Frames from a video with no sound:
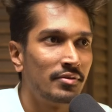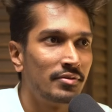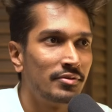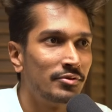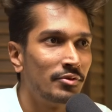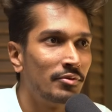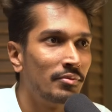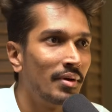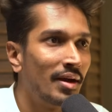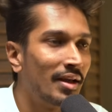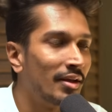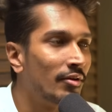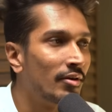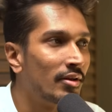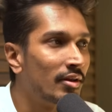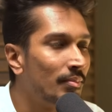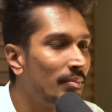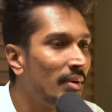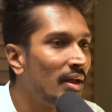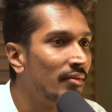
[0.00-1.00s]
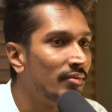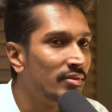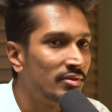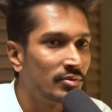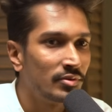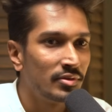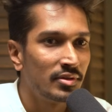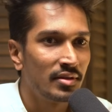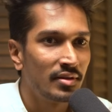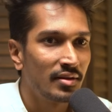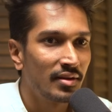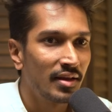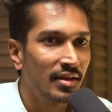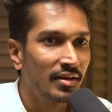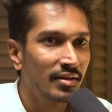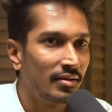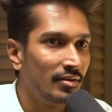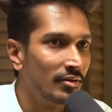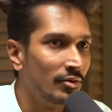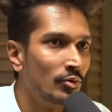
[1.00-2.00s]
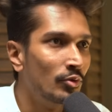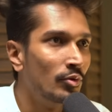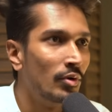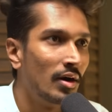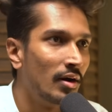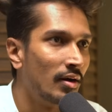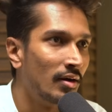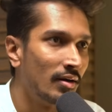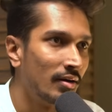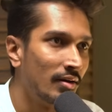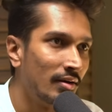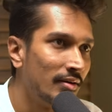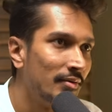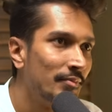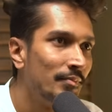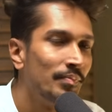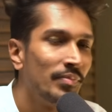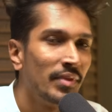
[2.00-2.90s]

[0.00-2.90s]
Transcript: So I got a reply which was like, "No, ha ha ha."